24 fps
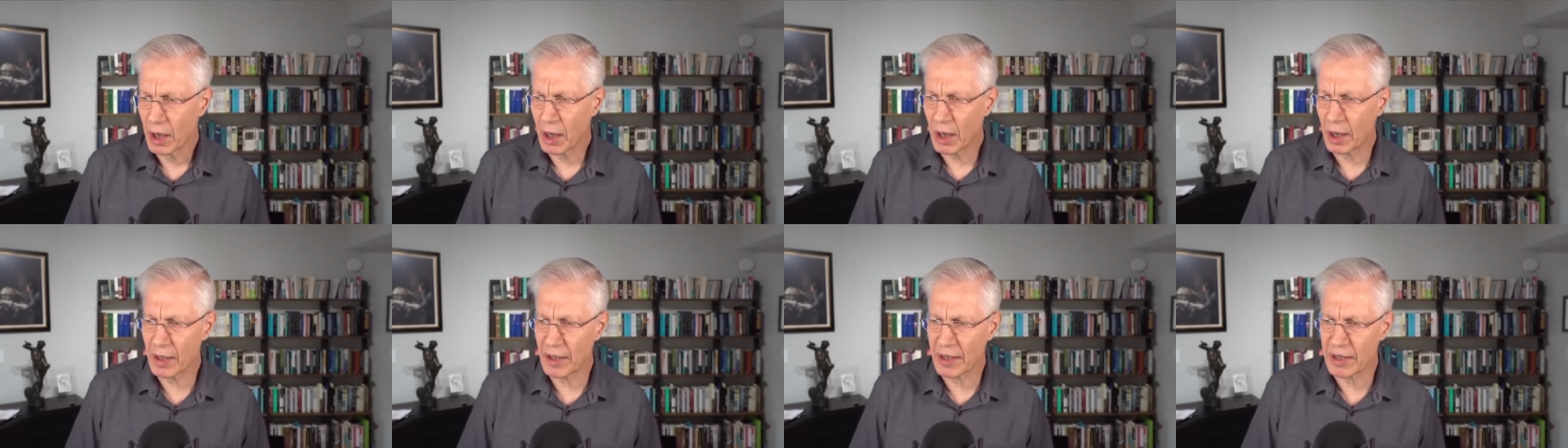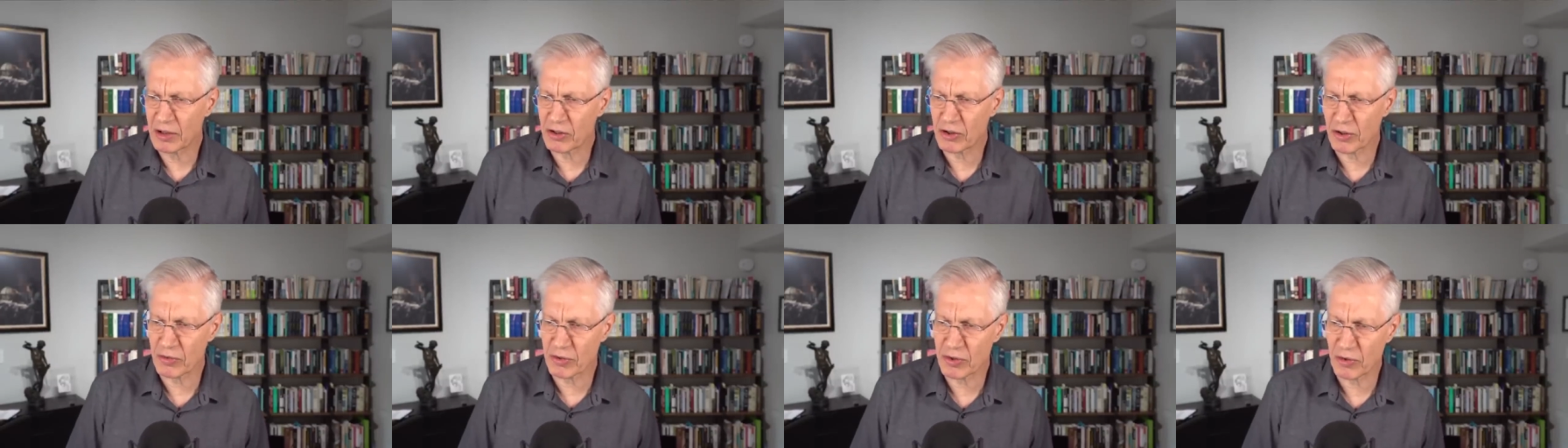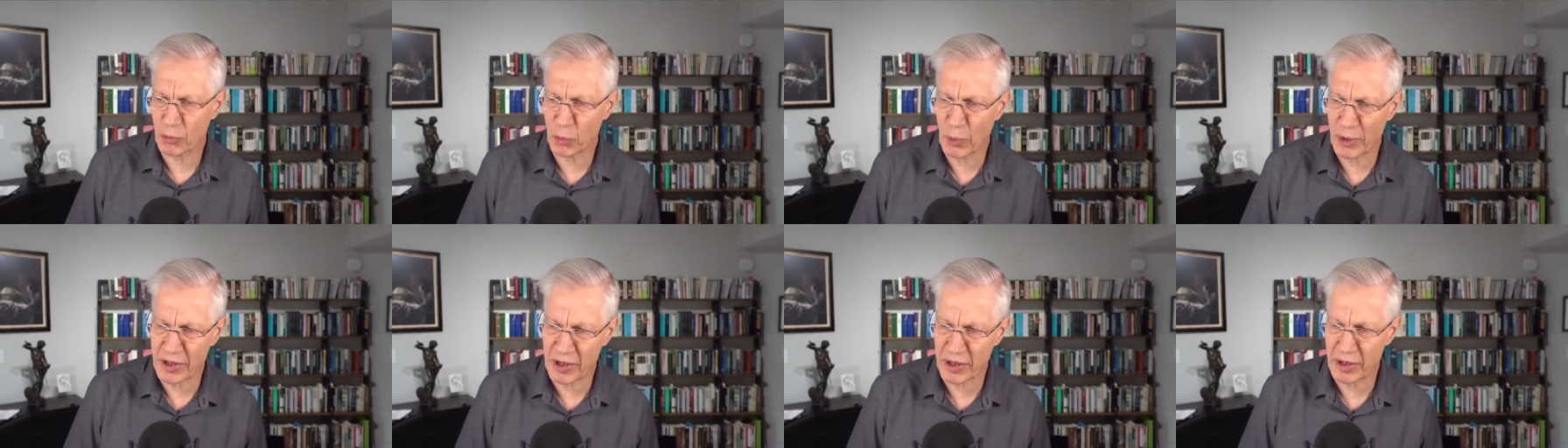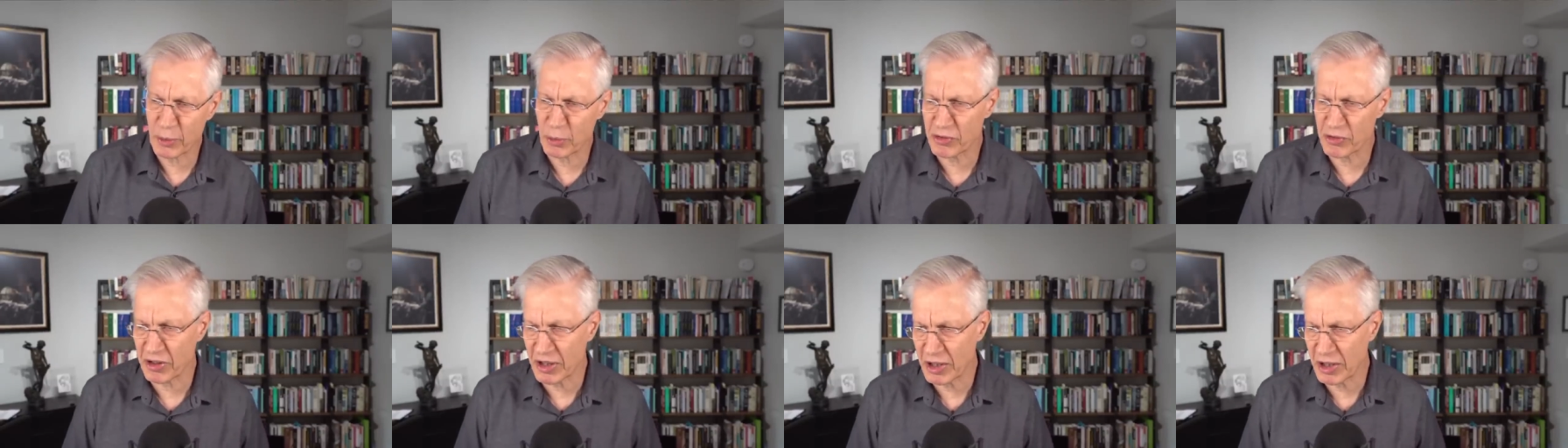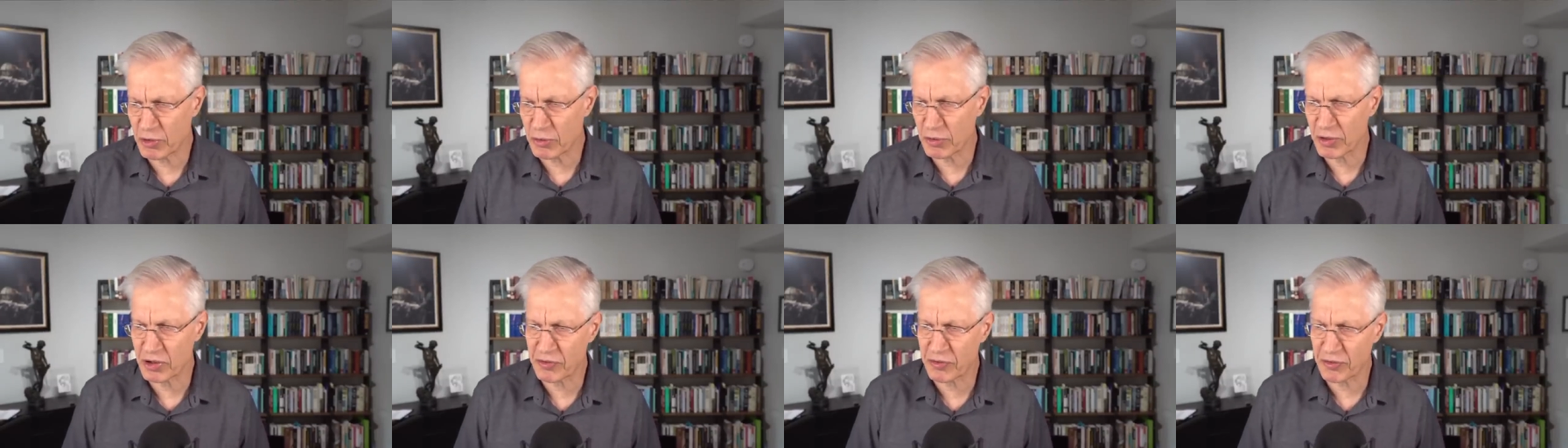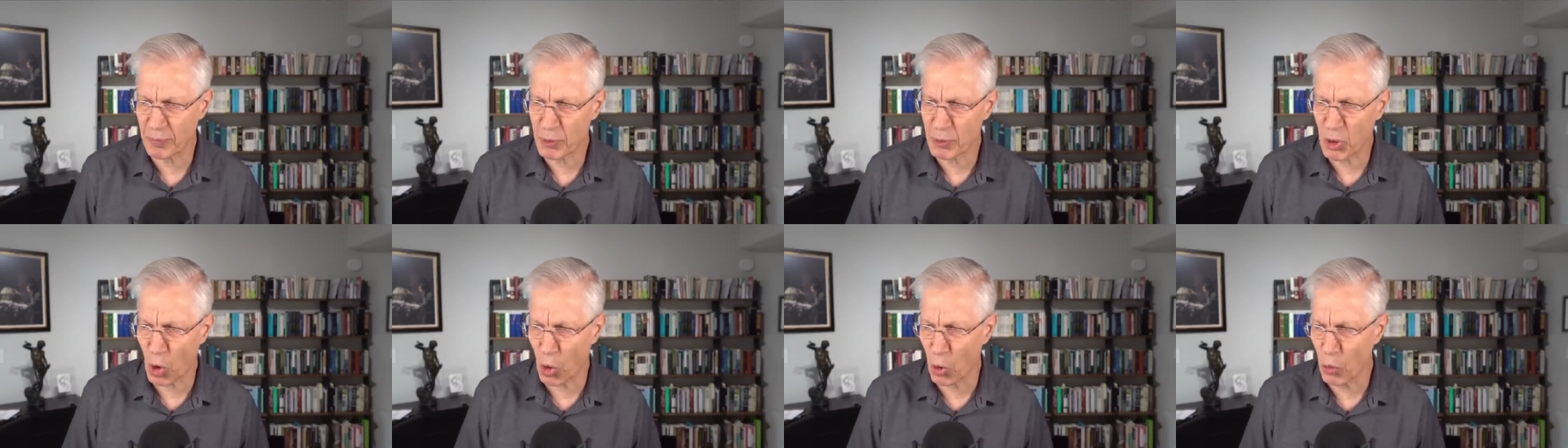Uh, in terms of whether there was an increase
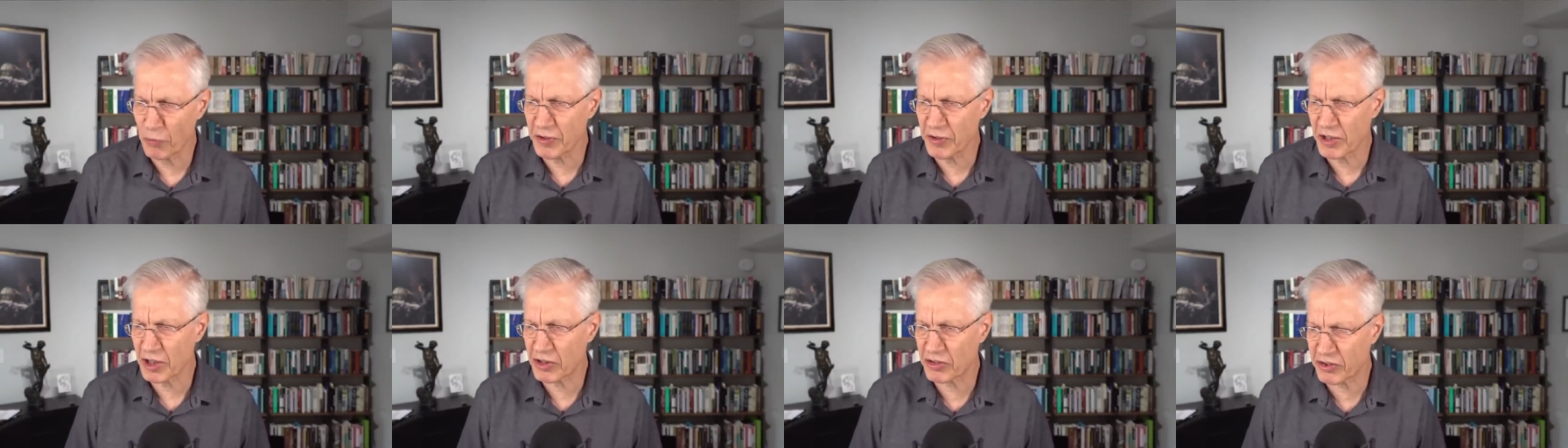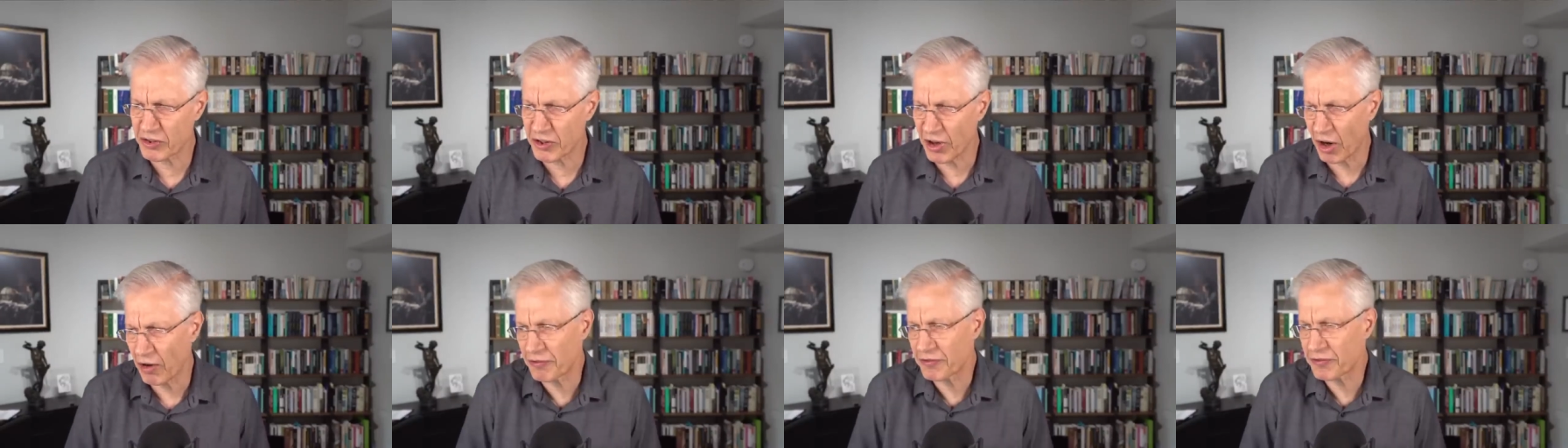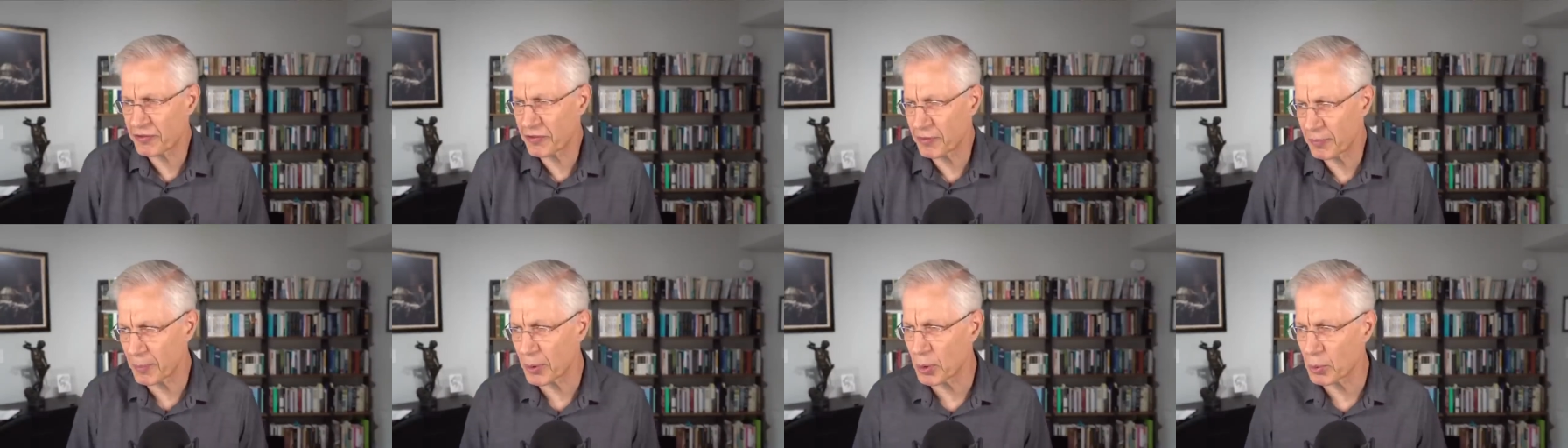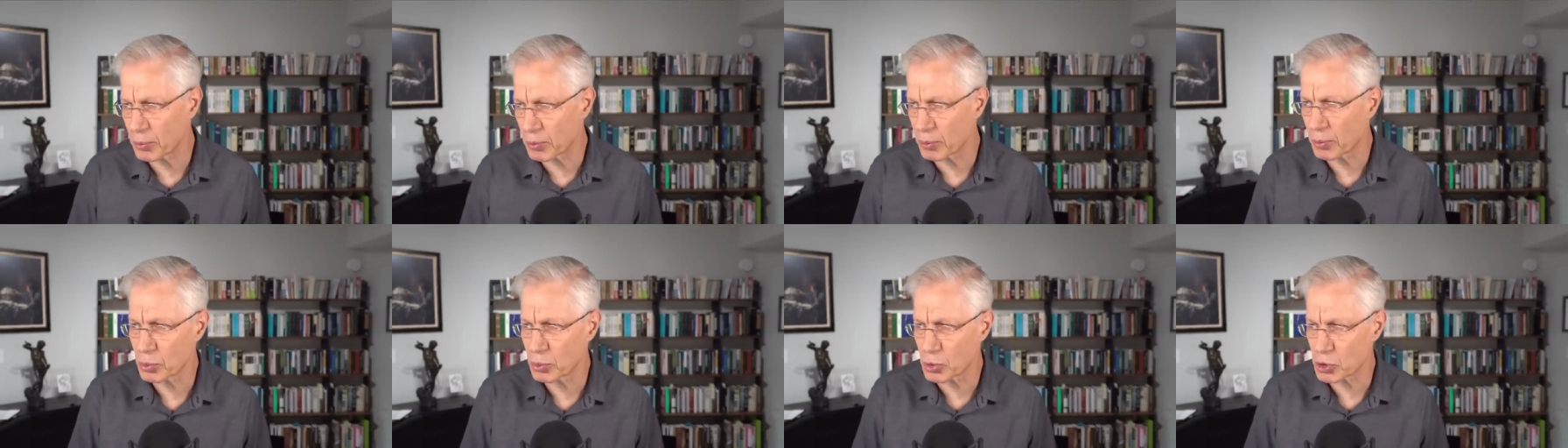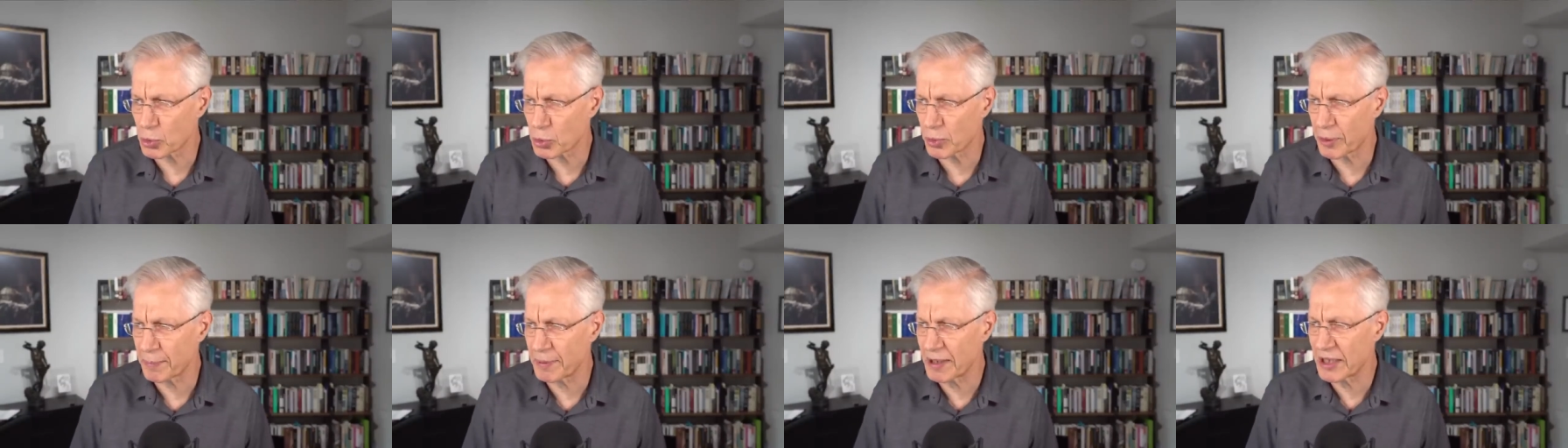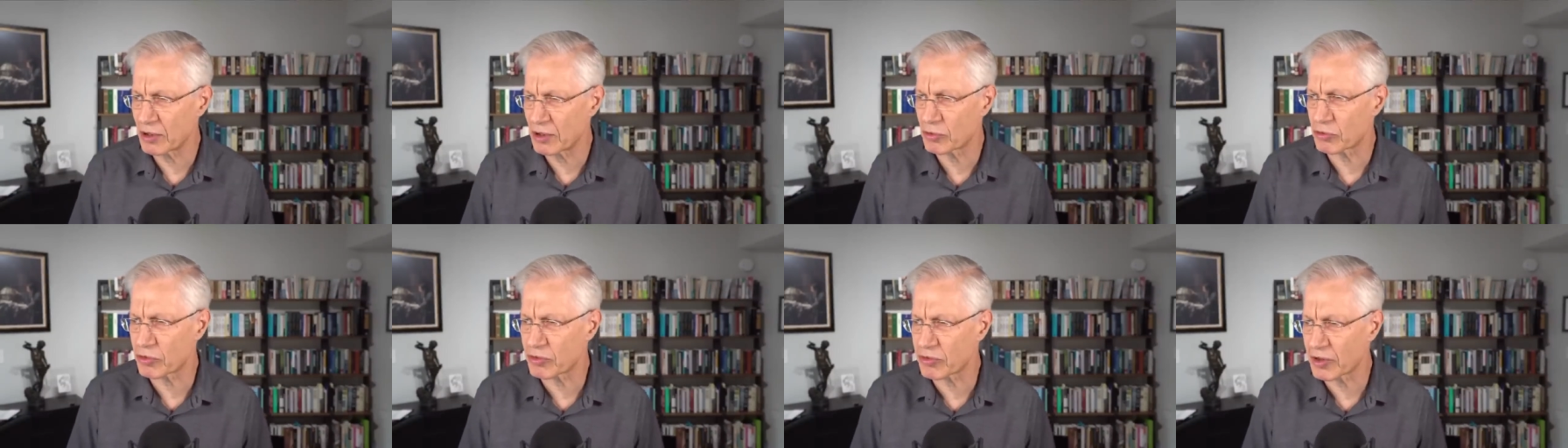from COVID itself, which would have been
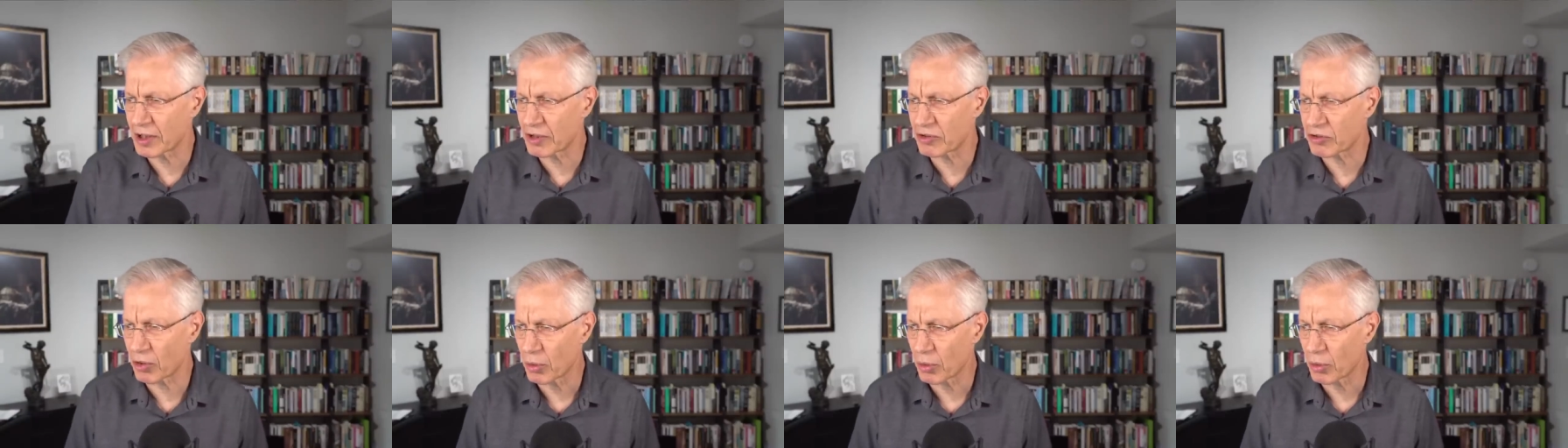interesting.